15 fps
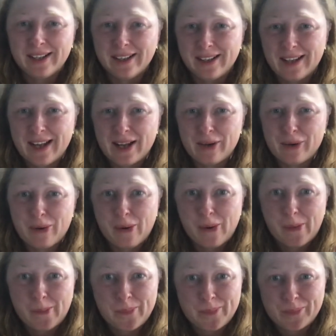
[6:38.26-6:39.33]

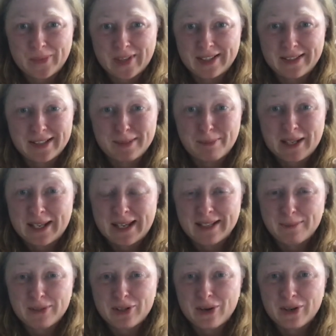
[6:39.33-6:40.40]
yellow. It it,
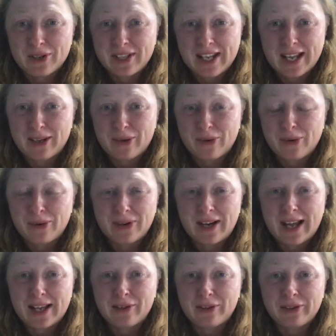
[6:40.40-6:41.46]
it turned yellow, or
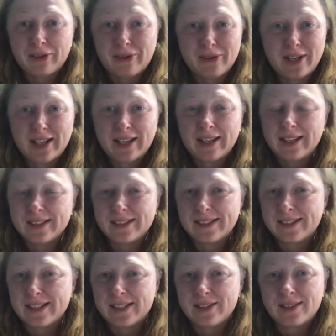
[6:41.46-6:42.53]
I don't know. Like
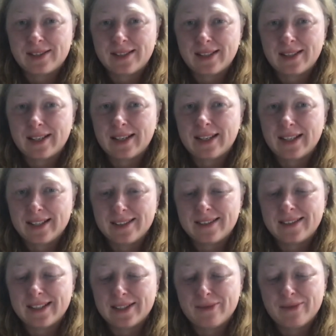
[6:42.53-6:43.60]
it it it
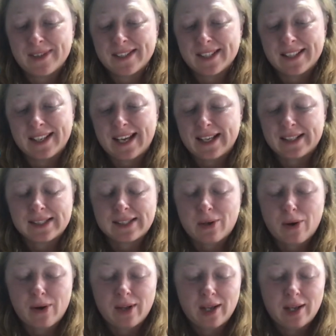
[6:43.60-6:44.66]
it wasn't nice.
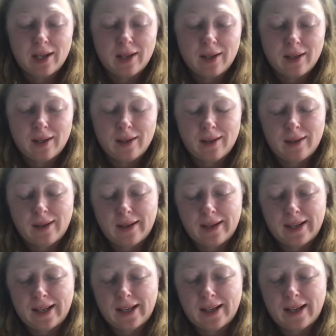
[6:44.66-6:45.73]
So uh,
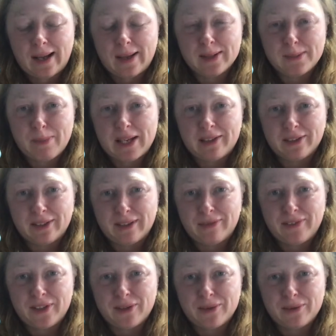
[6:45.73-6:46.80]
it's better
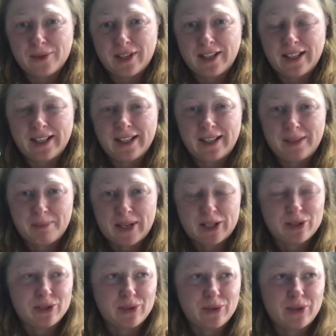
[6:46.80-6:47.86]
if you really make
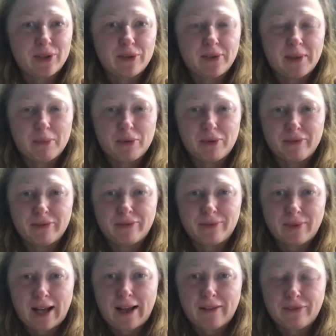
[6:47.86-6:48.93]
sure you remove
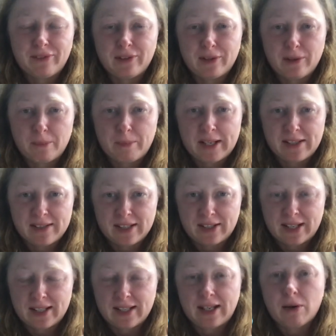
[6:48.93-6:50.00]
after you're painting
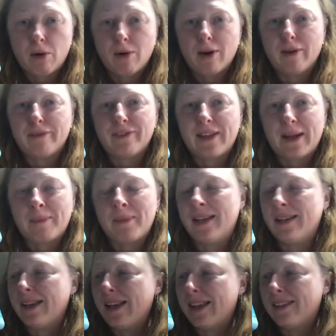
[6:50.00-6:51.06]
ready all of them
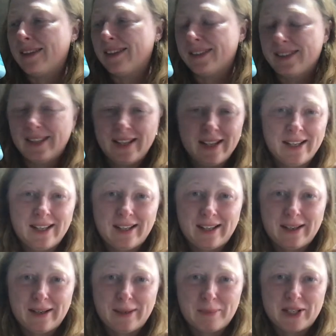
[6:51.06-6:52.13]
and
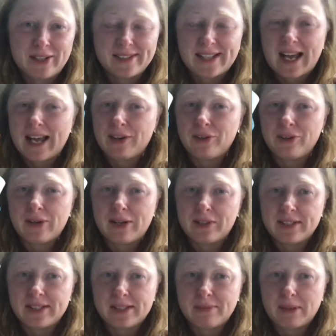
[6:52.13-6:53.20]
uh, because i don't know how
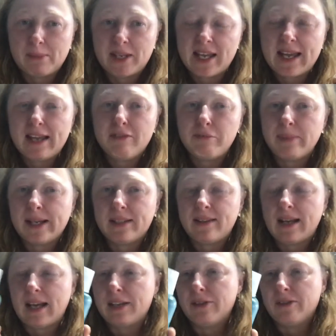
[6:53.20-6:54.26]
this will behave but
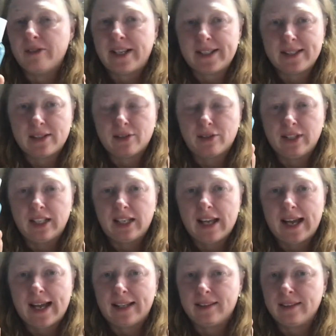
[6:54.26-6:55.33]
otherwise i really
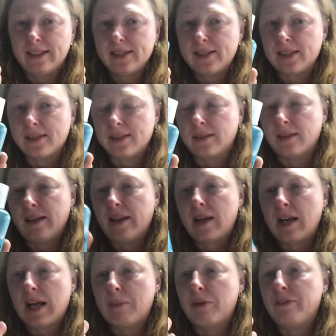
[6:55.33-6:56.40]
like this it's really
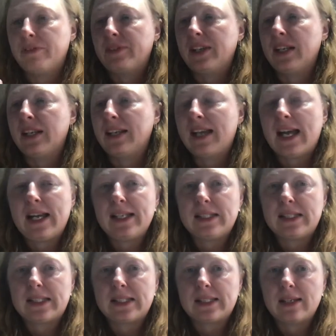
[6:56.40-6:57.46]
come off really
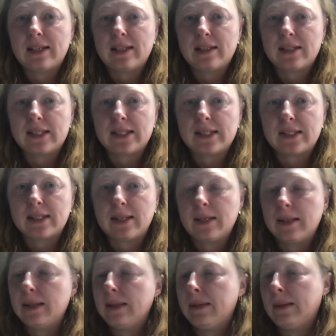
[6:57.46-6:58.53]
nice it's
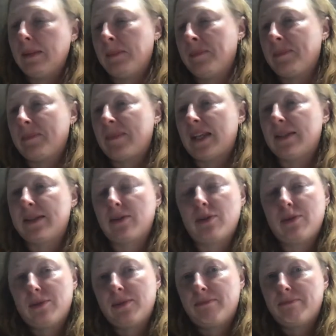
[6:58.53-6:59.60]
it's a
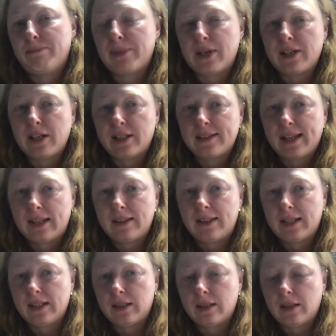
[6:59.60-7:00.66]
good product i
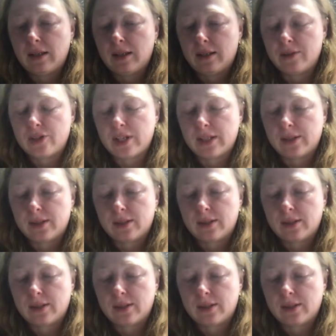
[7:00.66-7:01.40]
think uh, just